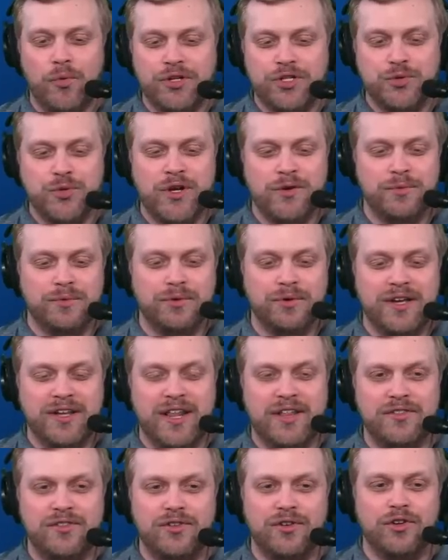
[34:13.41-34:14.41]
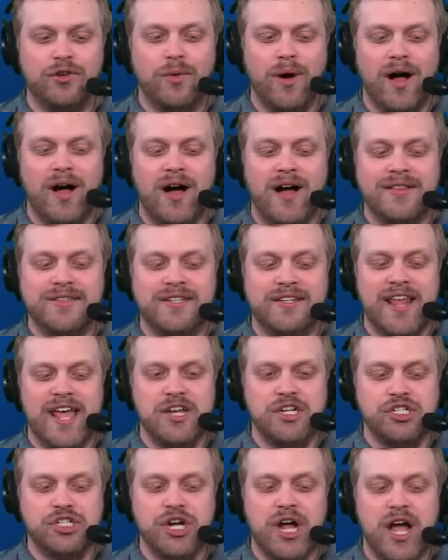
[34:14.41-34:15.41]
which we will get into on
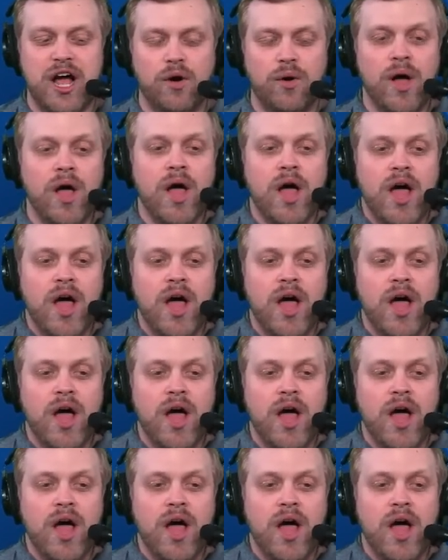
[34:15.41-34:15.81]
today's show.